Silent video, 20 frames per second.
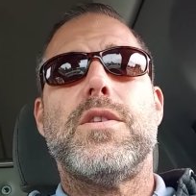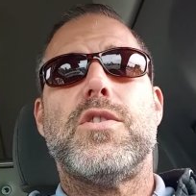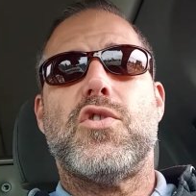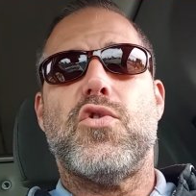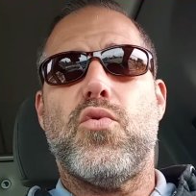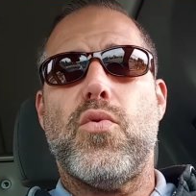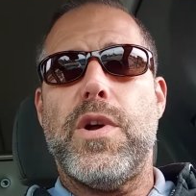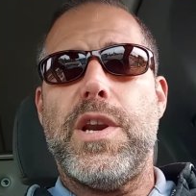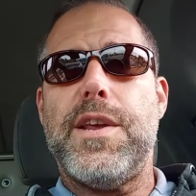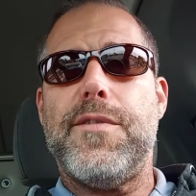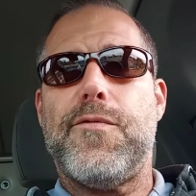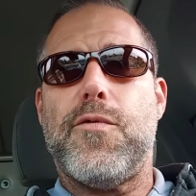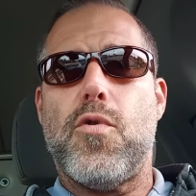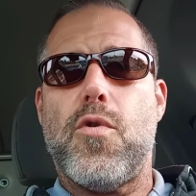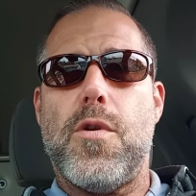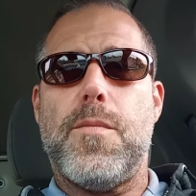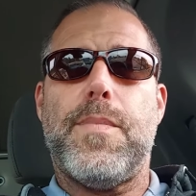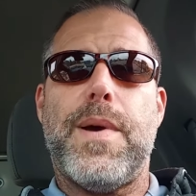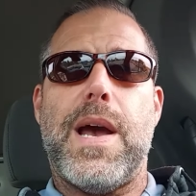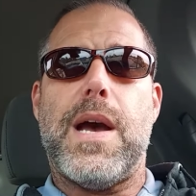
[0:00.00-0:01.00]

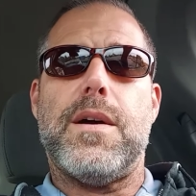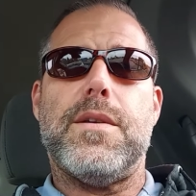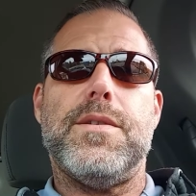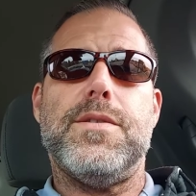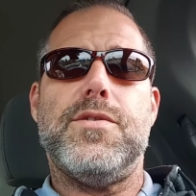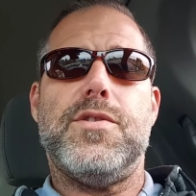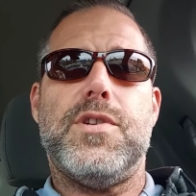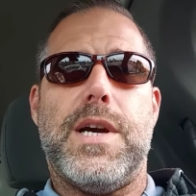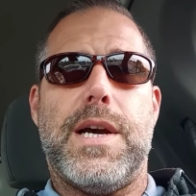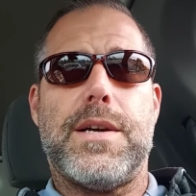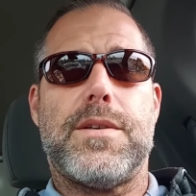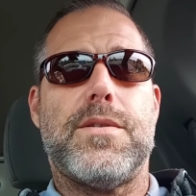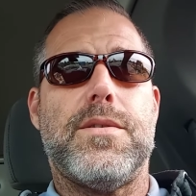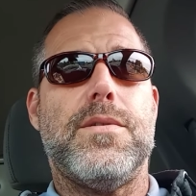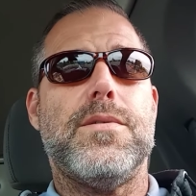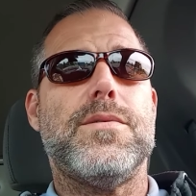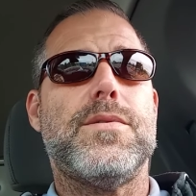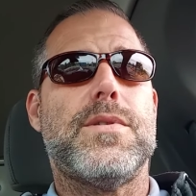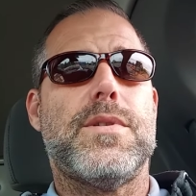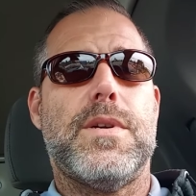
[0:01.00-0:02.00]
twenty-four pound
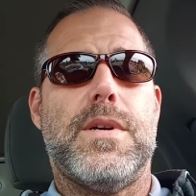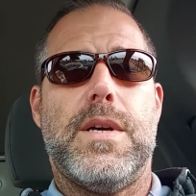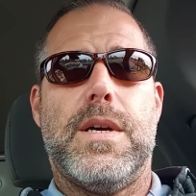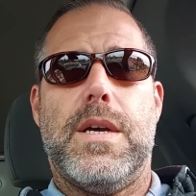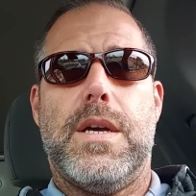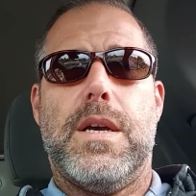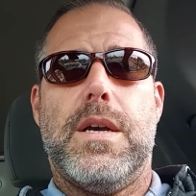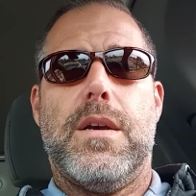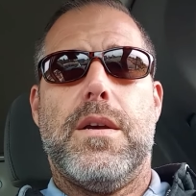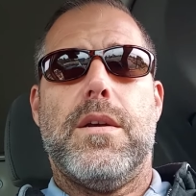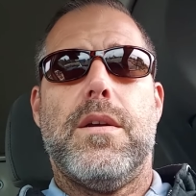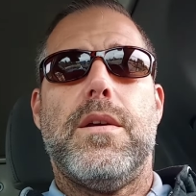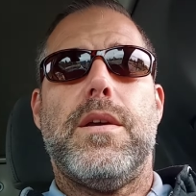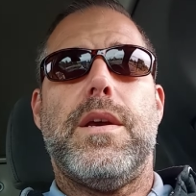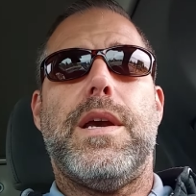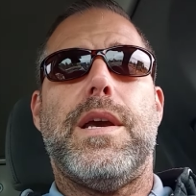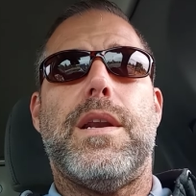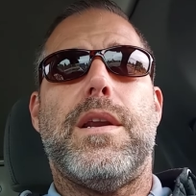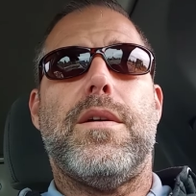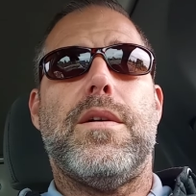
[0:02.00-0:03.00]
injectors
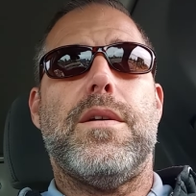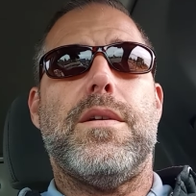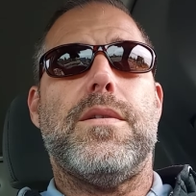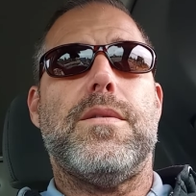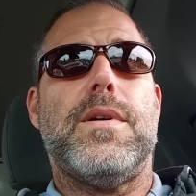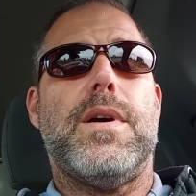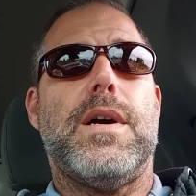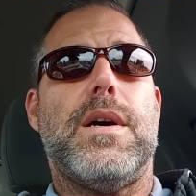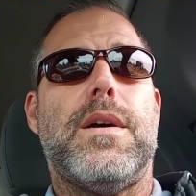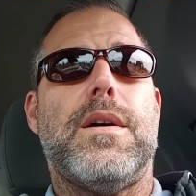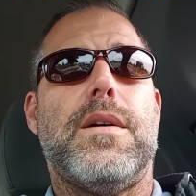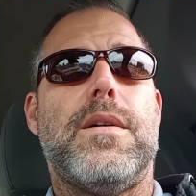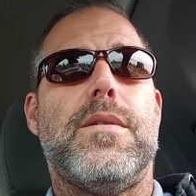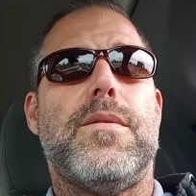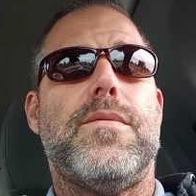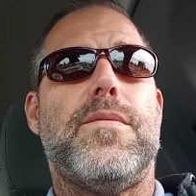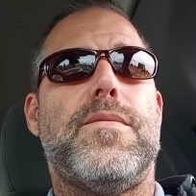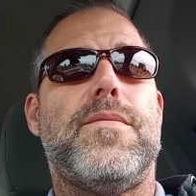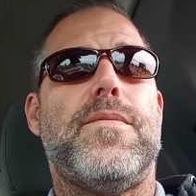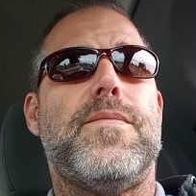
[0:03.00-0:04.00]
in a,
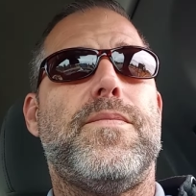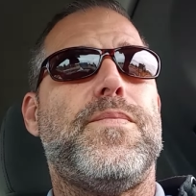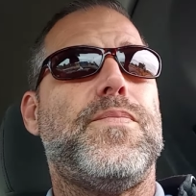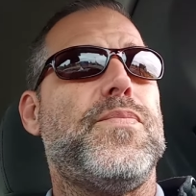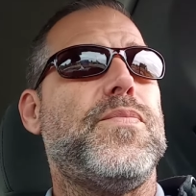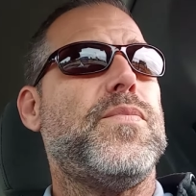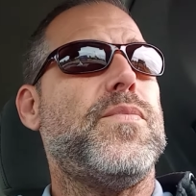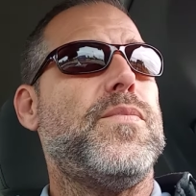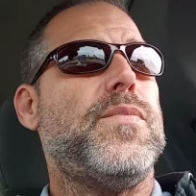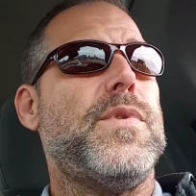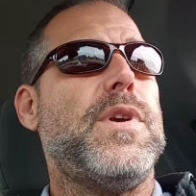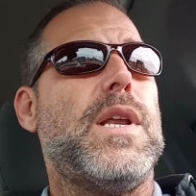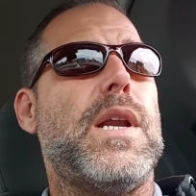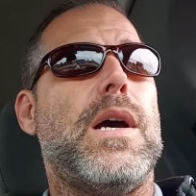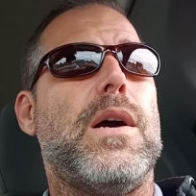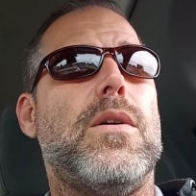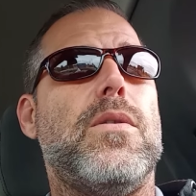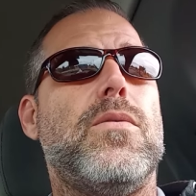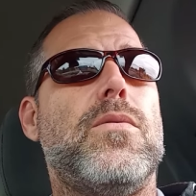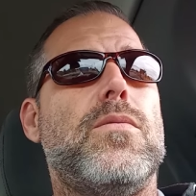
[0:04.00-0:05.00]
a, you
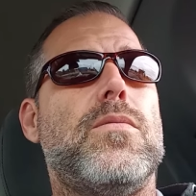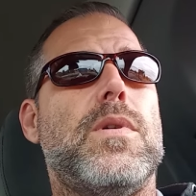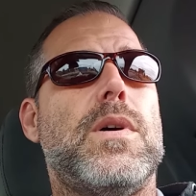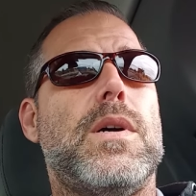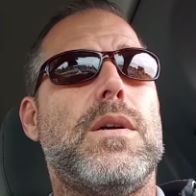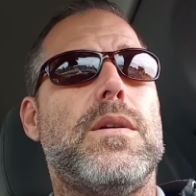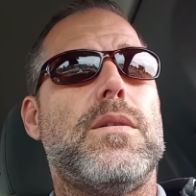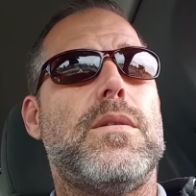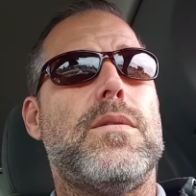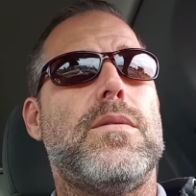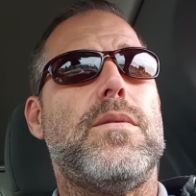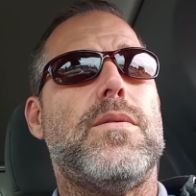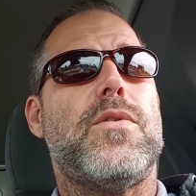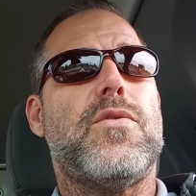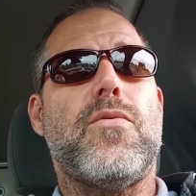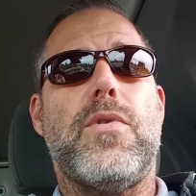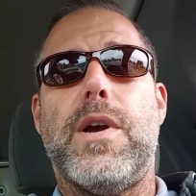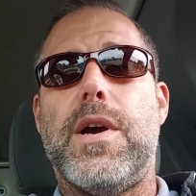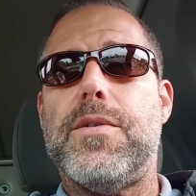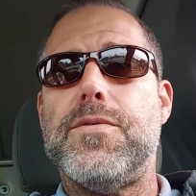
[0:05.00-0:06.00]
know,
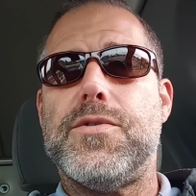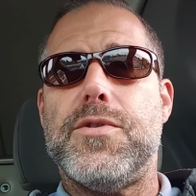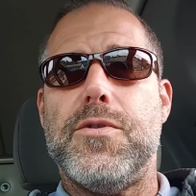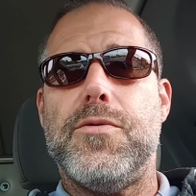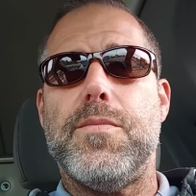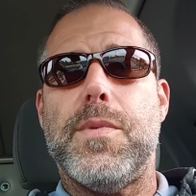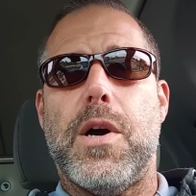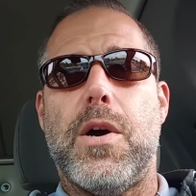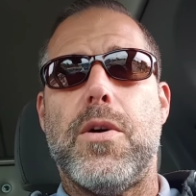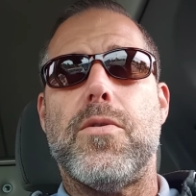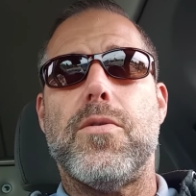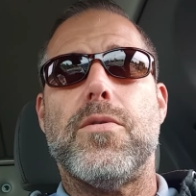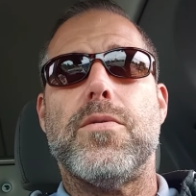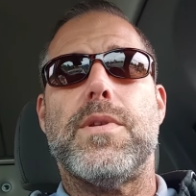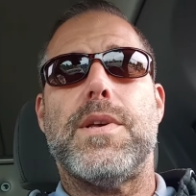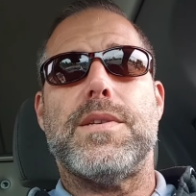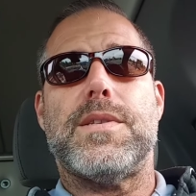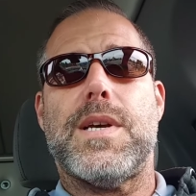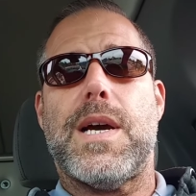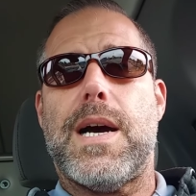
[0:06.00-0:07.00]
three oh two motor
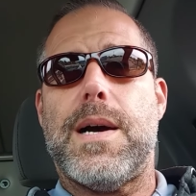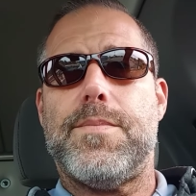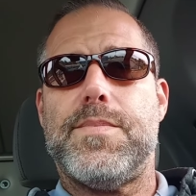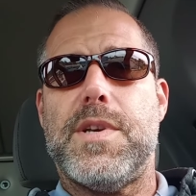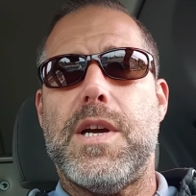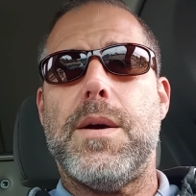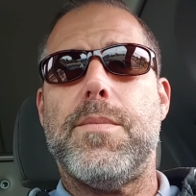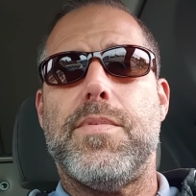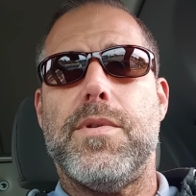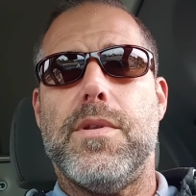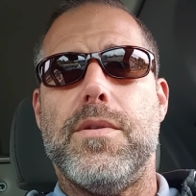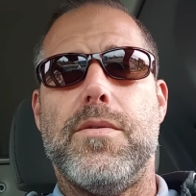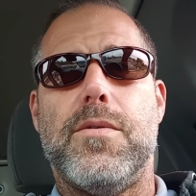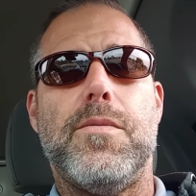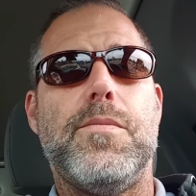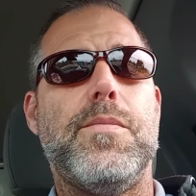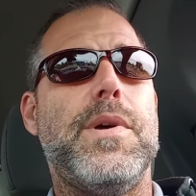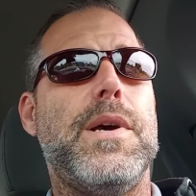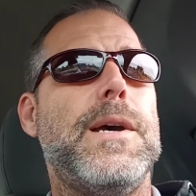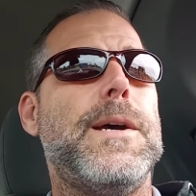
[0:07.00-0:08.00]
that's hopped up a
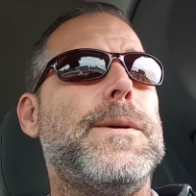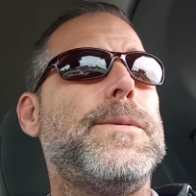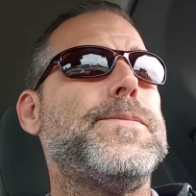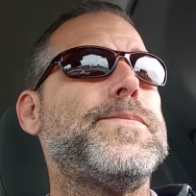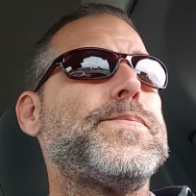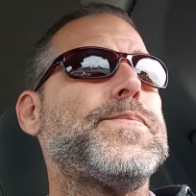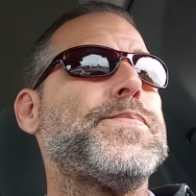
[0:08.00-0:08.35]
little bit,